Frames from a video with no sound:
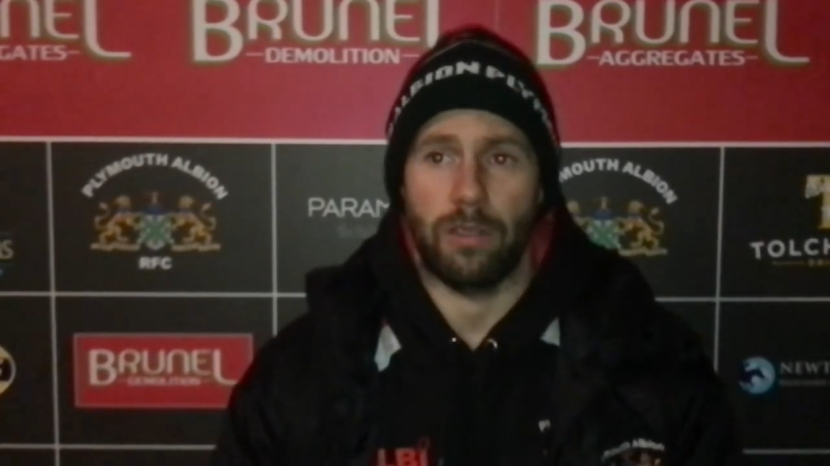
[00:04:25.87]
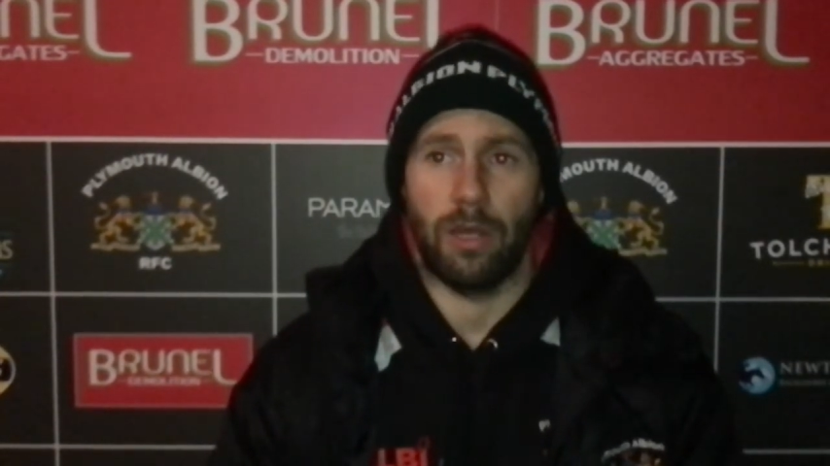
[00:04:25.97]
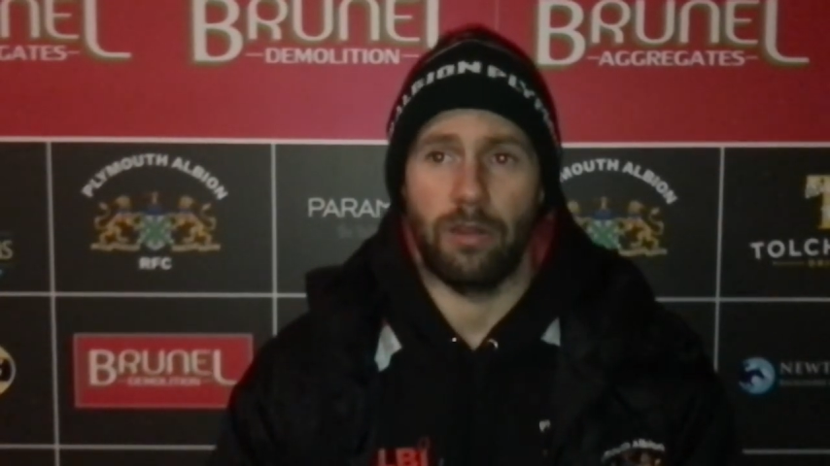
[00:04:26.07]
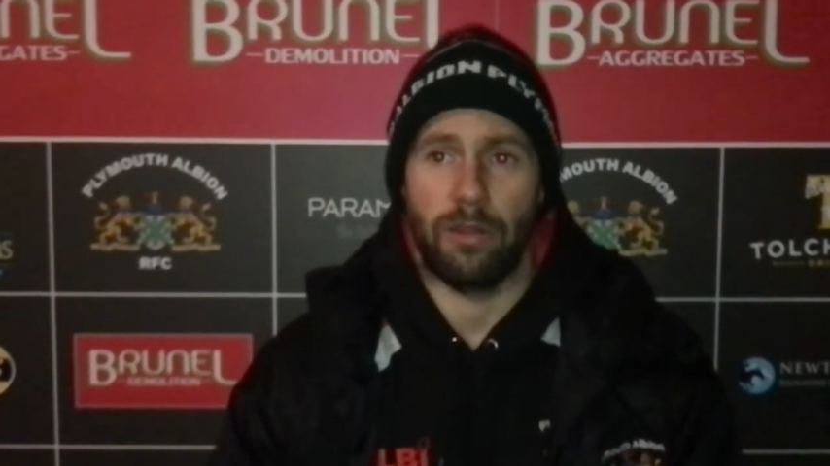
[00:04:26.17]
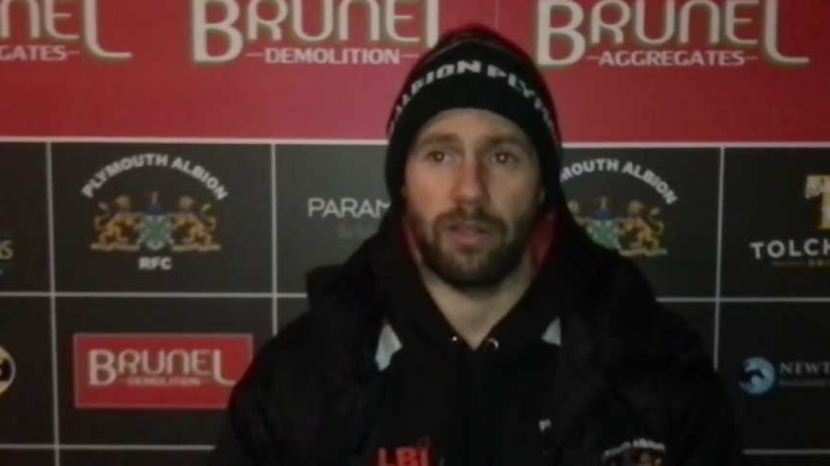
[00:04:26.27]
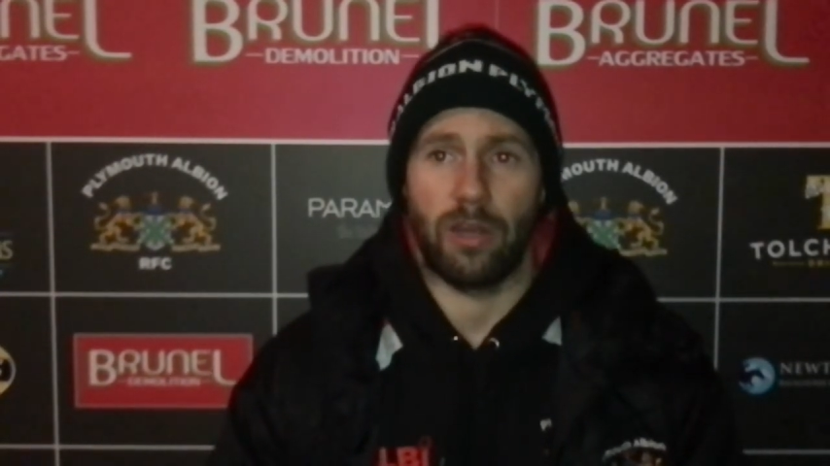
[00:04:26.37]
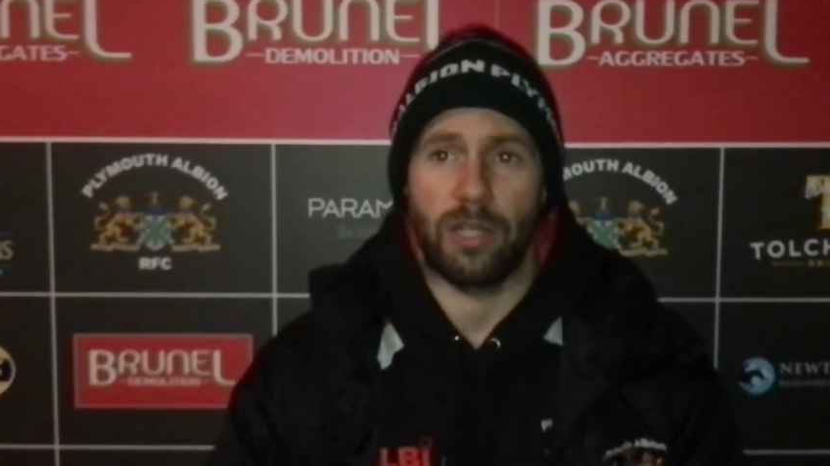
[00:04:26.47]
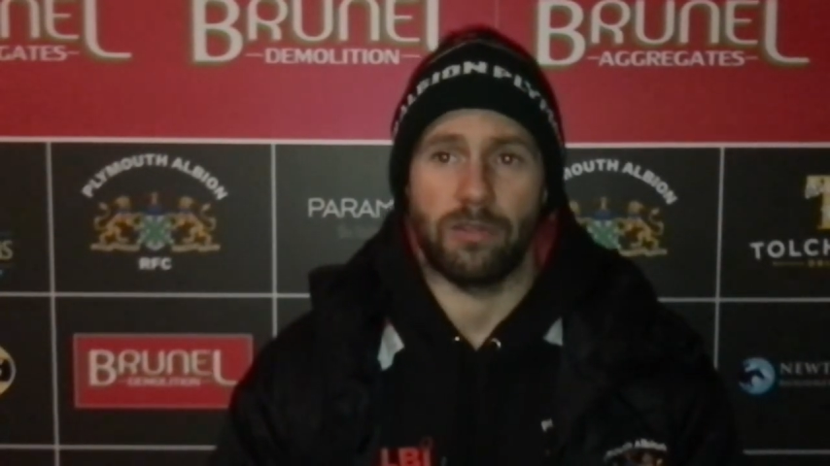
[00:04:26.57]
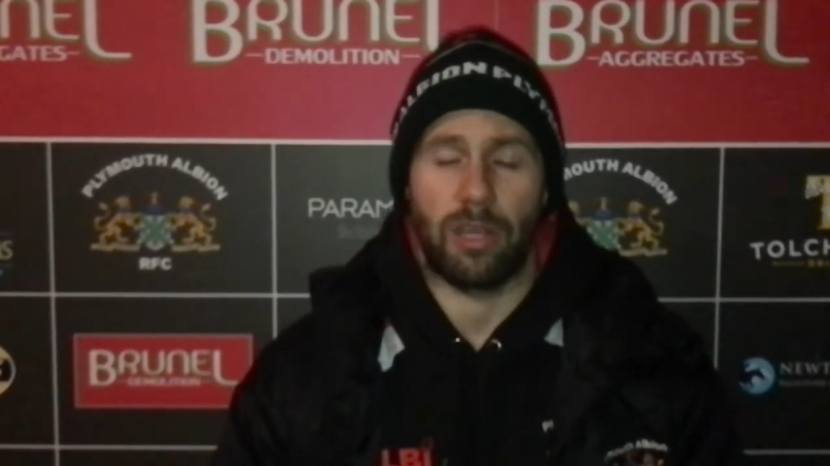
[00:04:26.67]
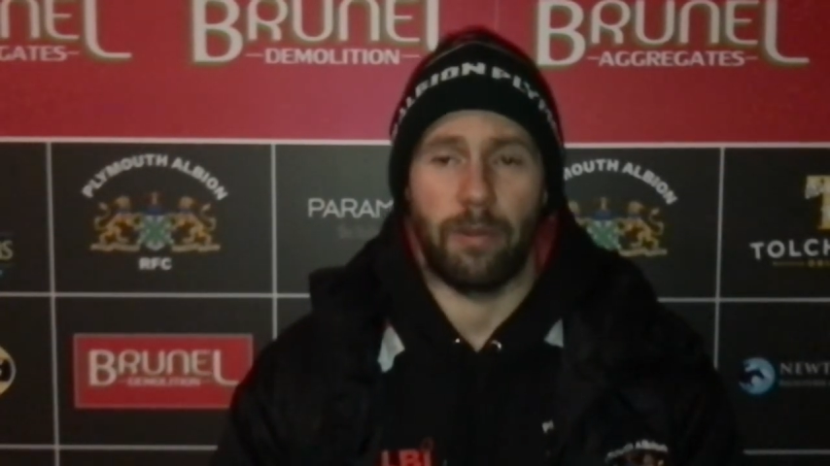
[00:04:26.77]
the
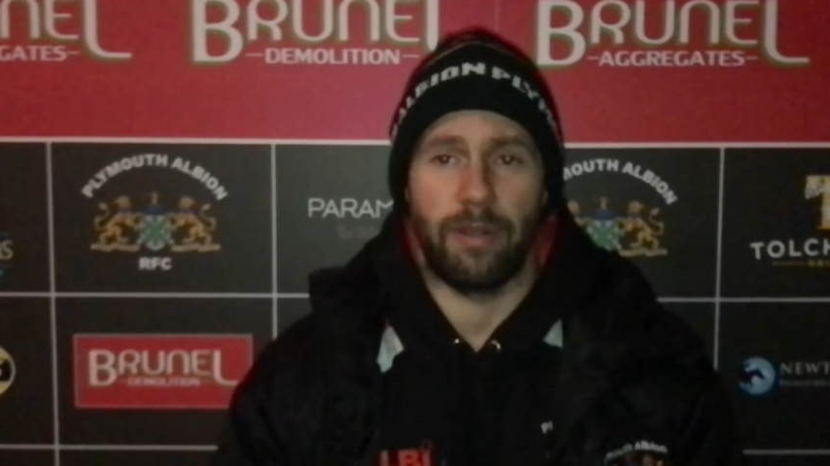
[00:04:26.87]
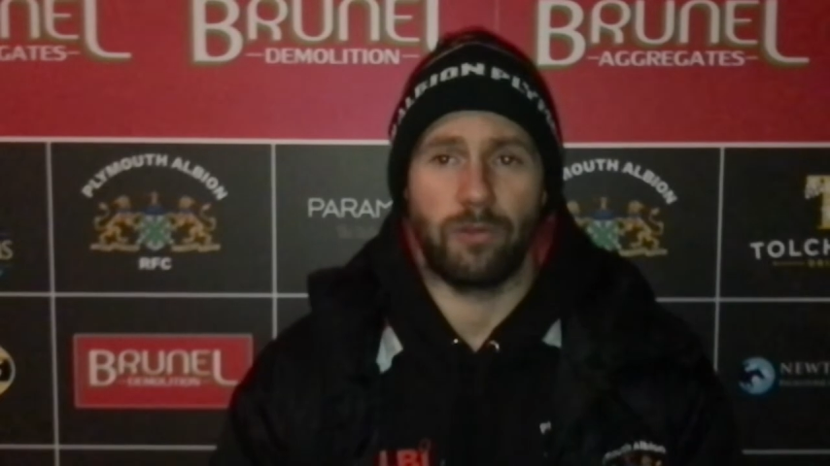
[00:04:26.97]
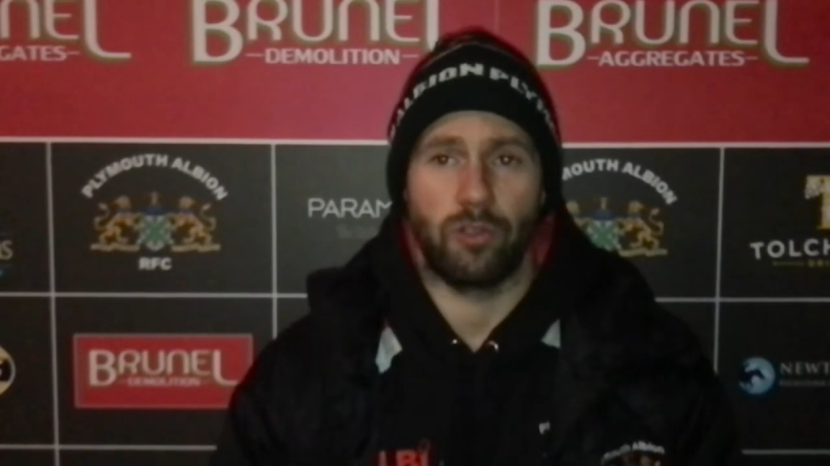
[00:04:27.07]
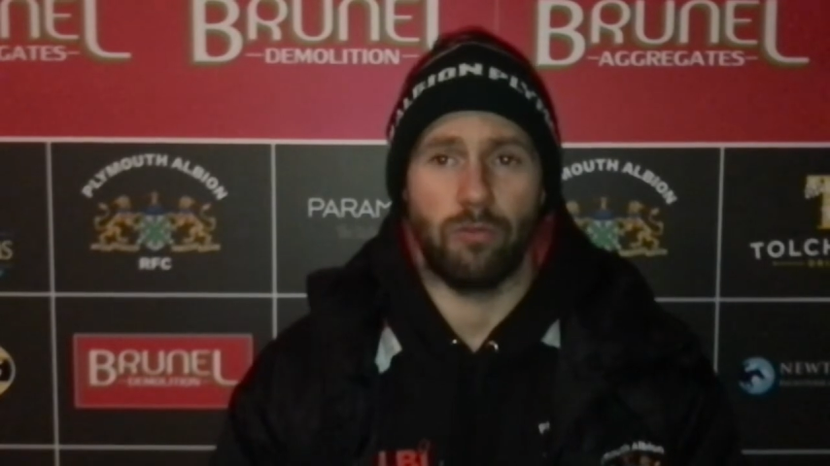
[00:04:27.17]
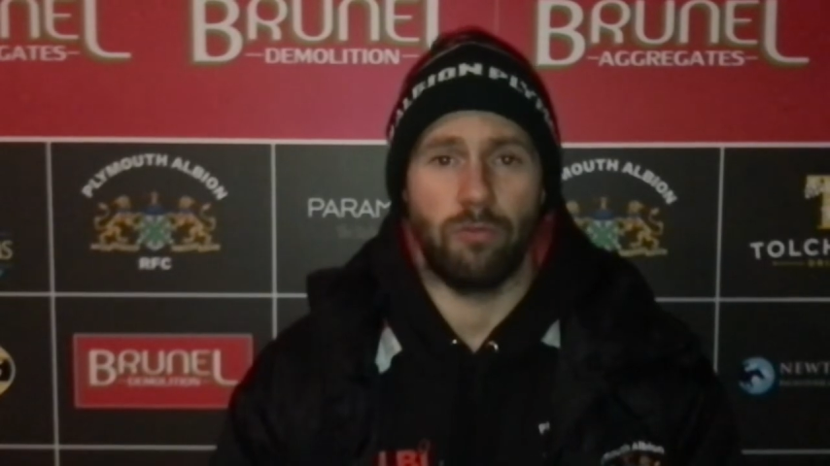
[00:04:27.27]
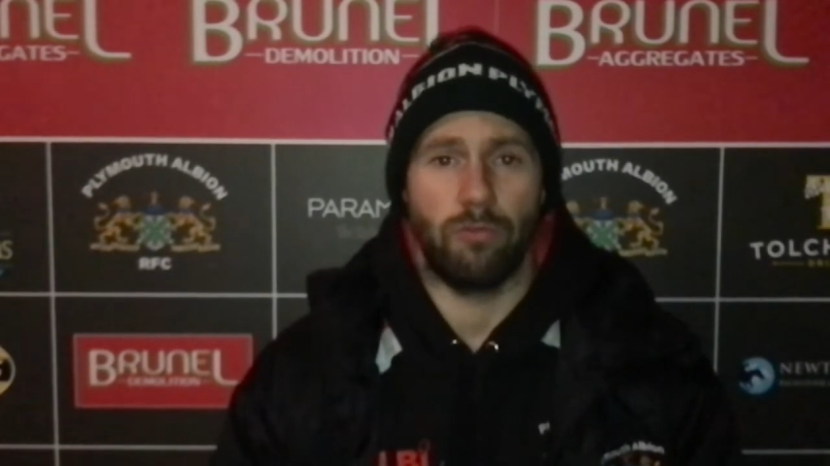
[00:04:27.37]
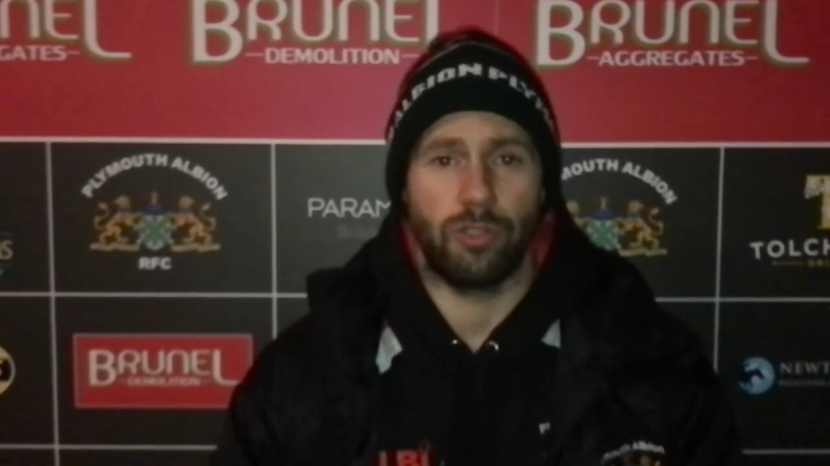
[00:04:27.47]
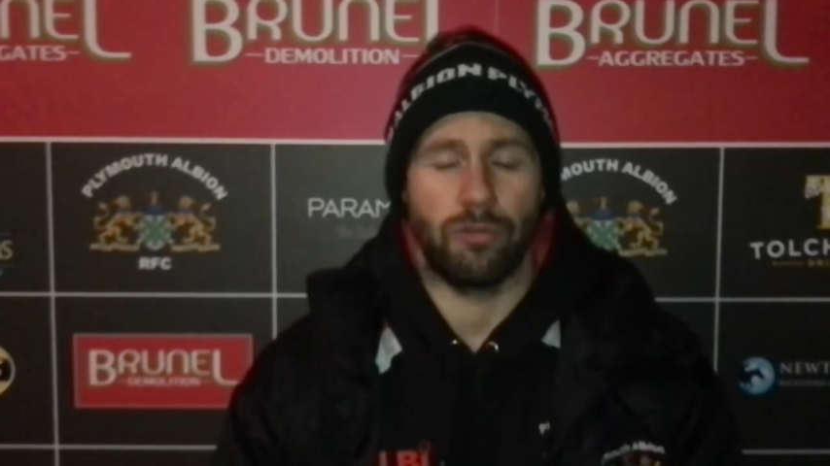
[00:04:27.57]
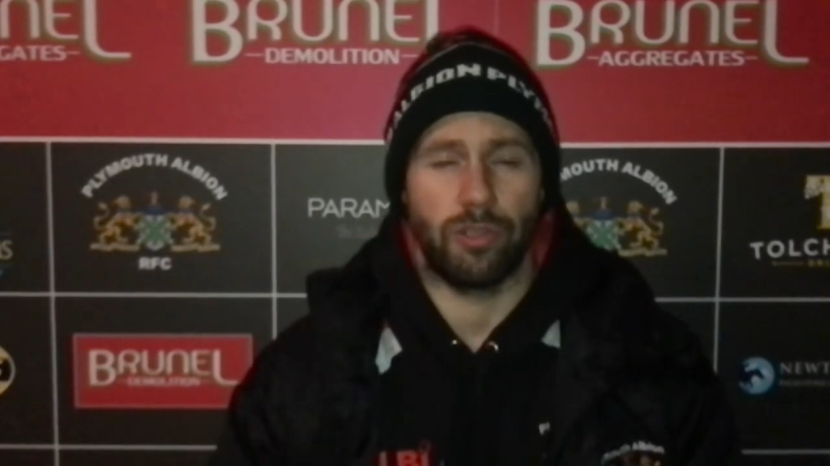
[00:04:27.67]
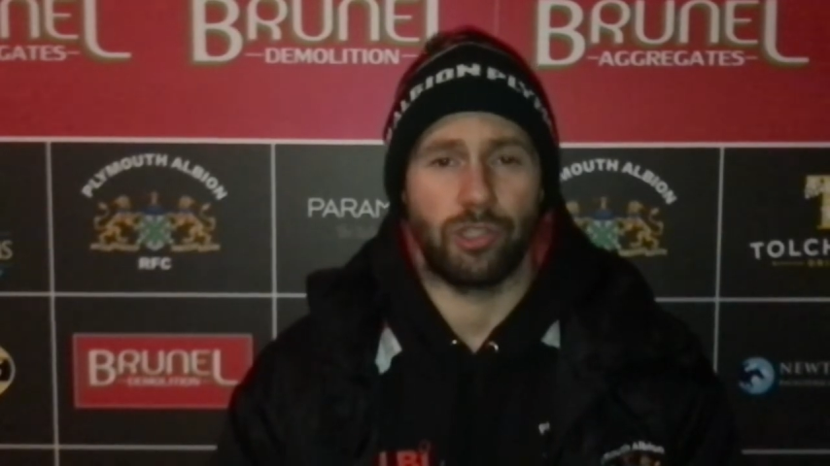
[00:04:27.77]
guys that come in, I'm sure, will
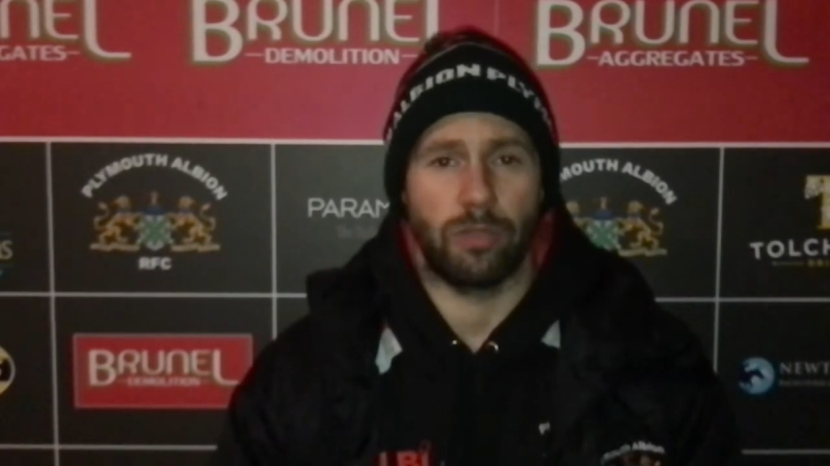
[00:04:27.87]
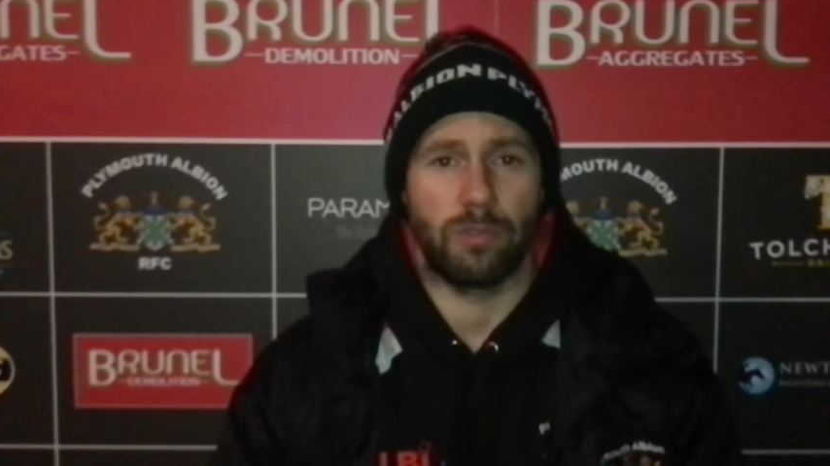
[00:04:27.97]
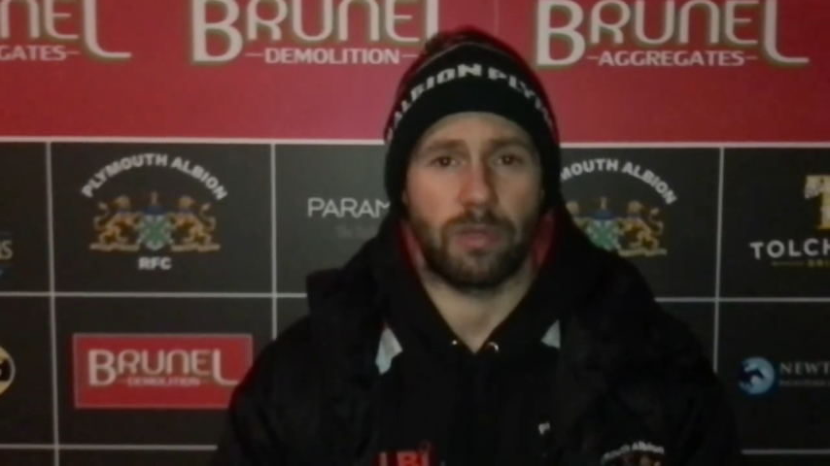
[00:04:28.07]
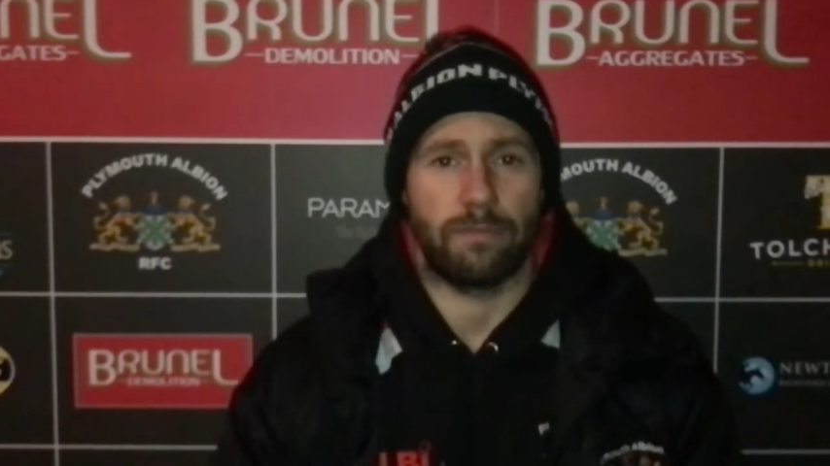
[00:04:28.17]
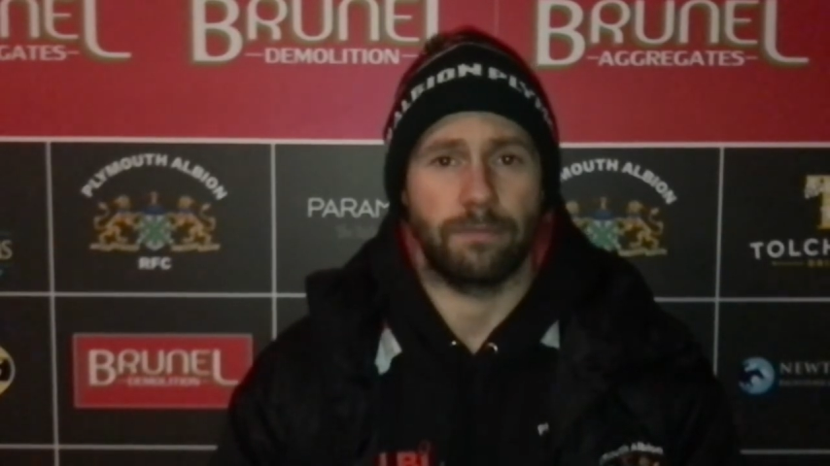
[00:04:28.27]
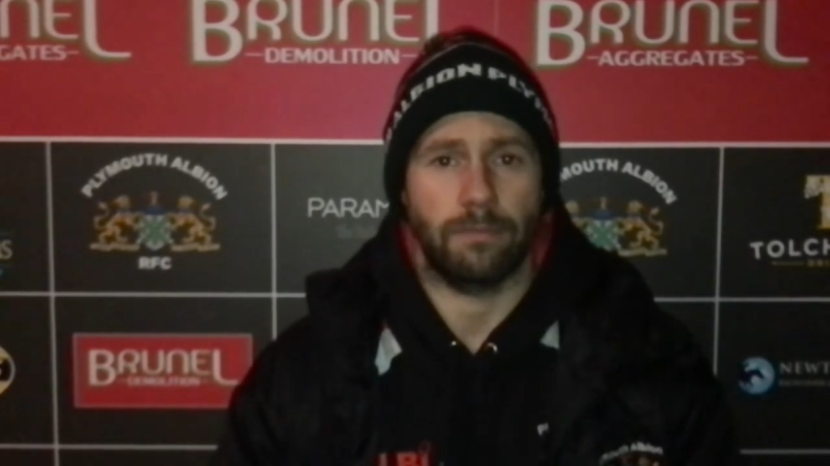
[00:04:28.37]
do a good job as well.